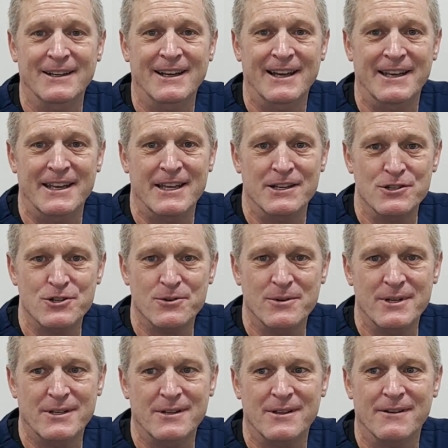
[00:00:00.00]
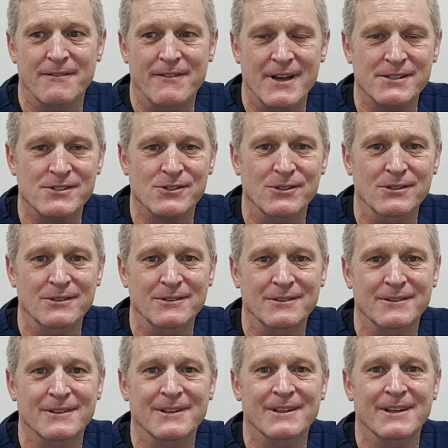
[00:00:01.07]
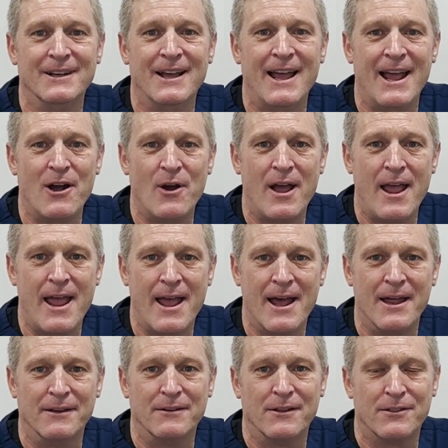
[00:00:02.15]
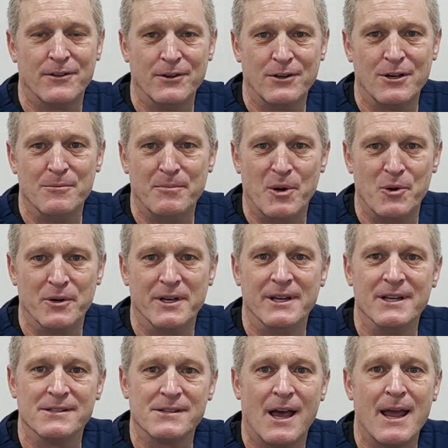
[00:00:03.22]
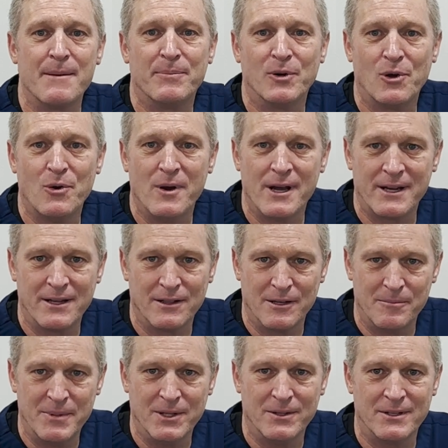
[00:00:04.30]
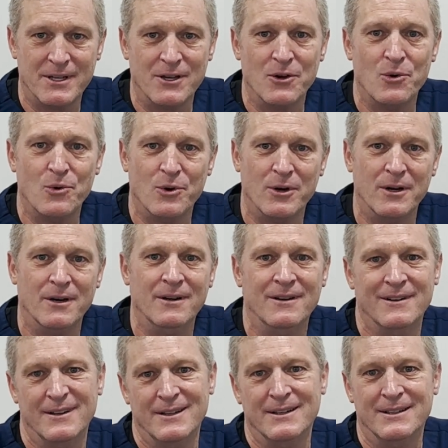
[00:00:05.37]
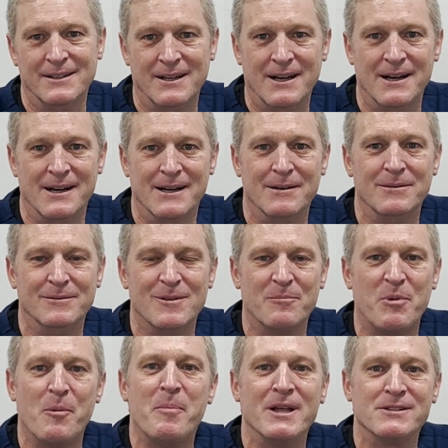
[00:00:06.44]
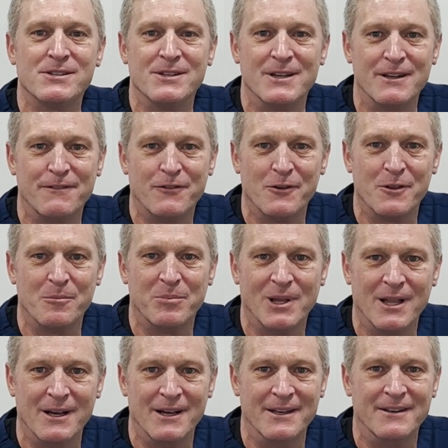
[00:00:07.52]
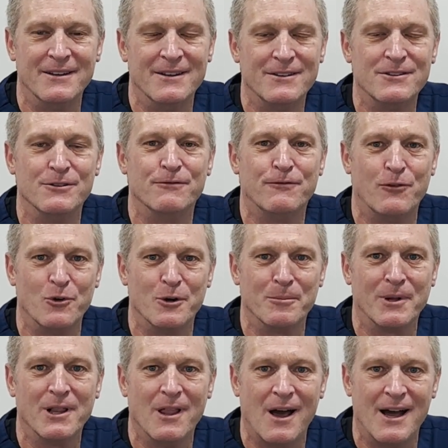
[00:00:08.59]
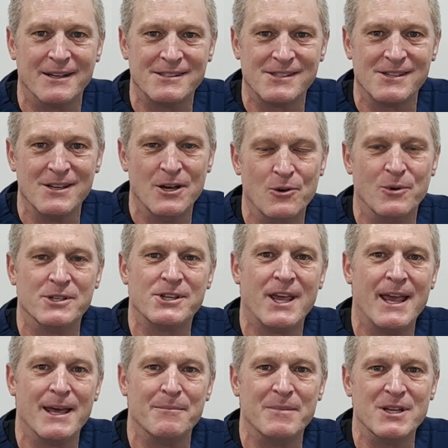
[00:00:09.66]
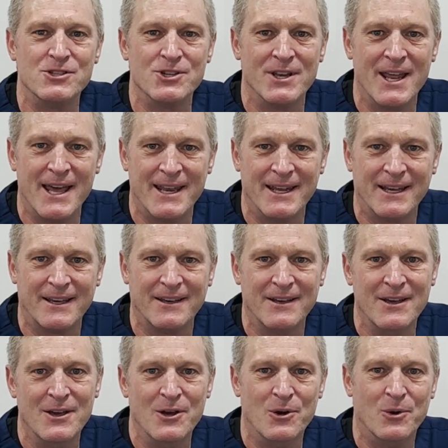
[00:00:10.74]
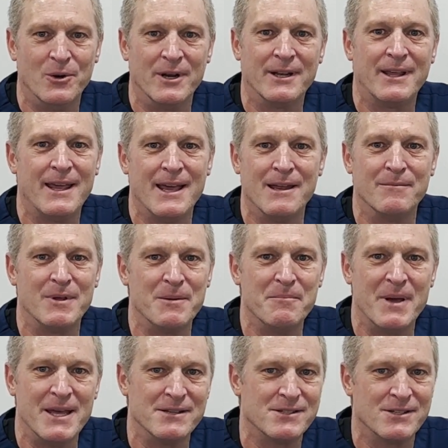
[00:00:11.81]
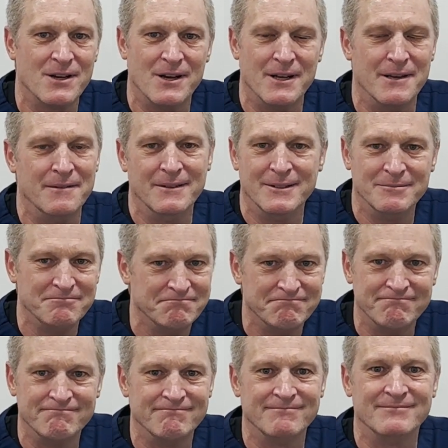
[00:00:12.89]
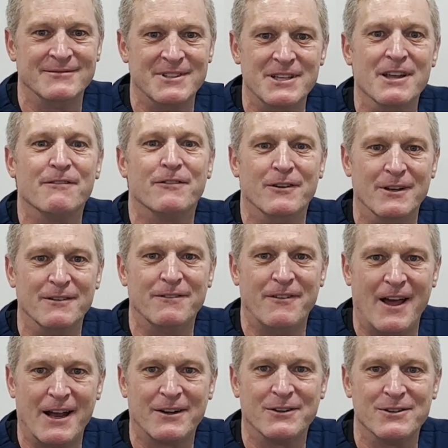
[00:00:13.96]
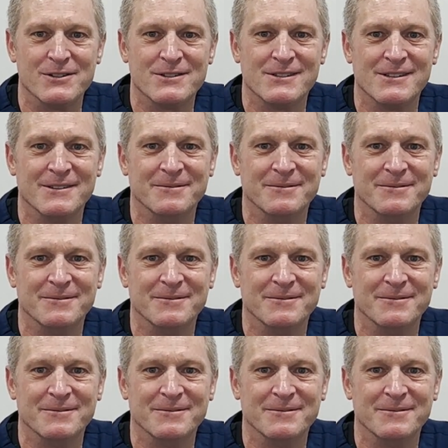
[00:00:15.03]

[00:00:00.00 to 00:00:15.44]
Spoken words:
an injury to the vessel, and the third component is hypercoagulability, or propensity for the blood to form clots, which can be genetic or it can be based on different factors.